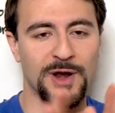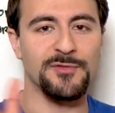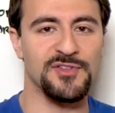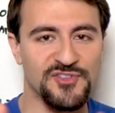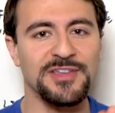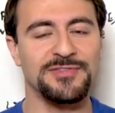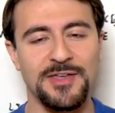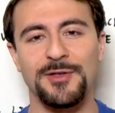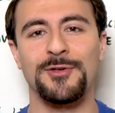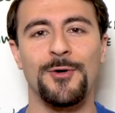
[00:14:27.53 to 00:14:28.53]
whatever sheet
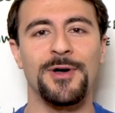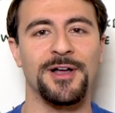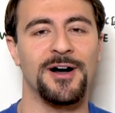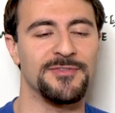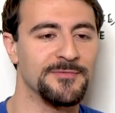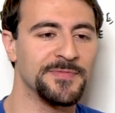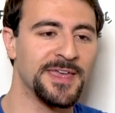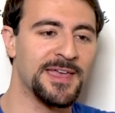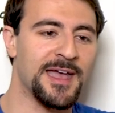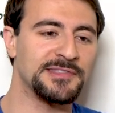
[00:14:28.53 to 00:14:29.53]
that you're going off of.
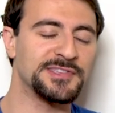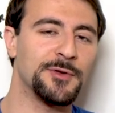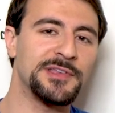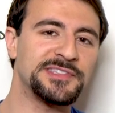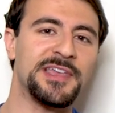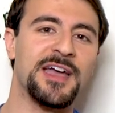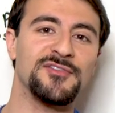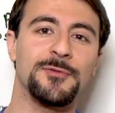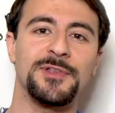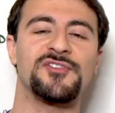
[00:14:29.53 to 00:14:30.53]
And so this is
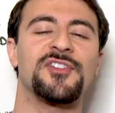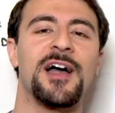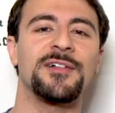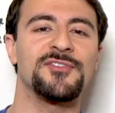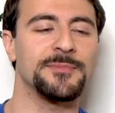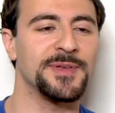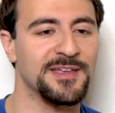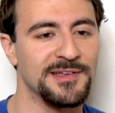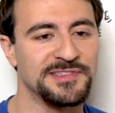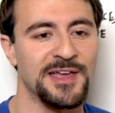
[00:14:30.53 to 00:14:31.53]
actually really challenging
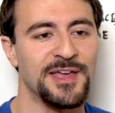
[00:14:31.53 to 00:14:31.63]
because